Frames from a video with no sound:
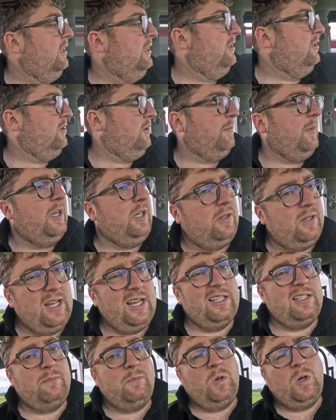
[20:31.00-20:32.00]
so I might do
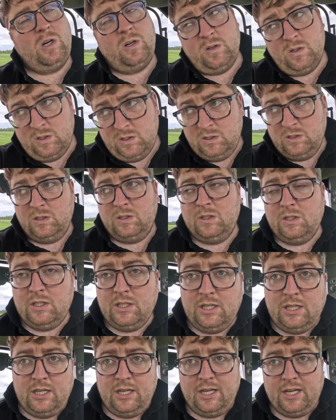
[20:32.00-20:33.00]
that tomorrow.
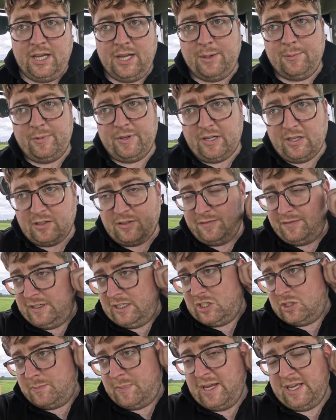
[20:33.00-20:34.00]
And we got to
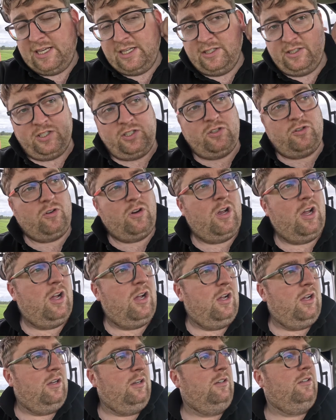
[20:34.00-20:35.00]
finish baling the
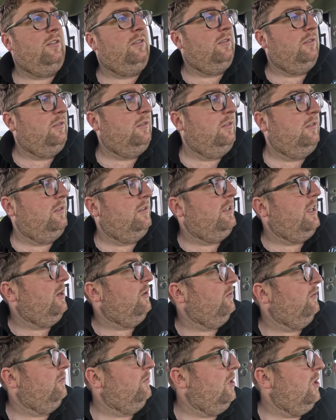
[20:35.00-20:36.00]
straw
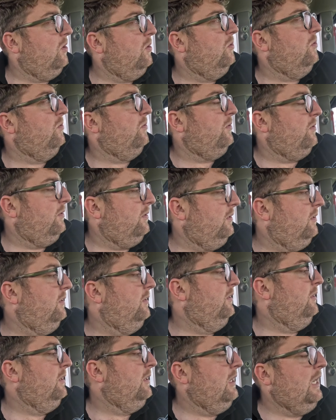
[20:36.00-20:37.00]
down the road.
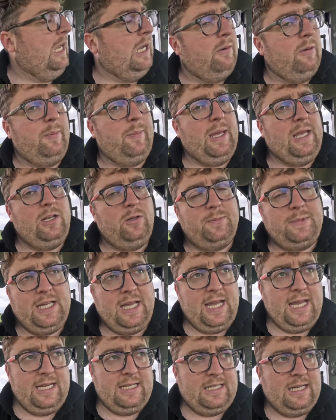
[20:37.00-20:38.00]
We bale up the
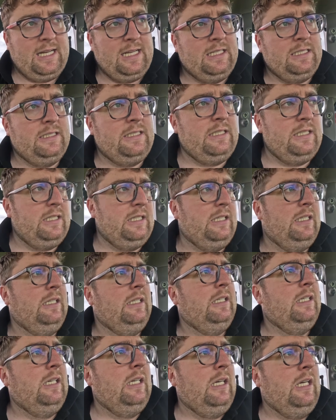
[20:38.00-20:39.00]
headlands,
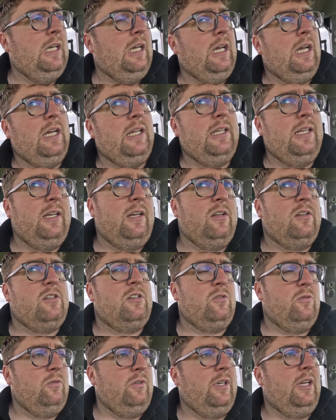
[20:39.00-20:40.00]
and then on
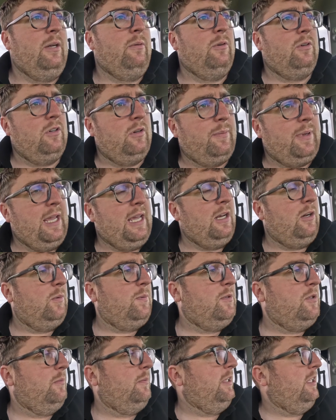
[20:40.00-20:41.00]
Sunday we're going to bale up
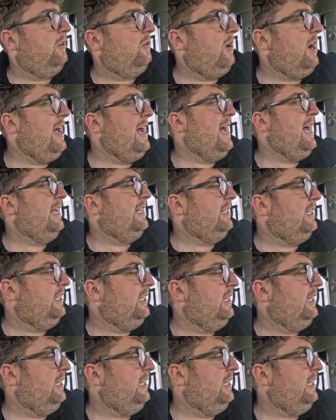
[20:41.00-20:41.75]
some of the grass.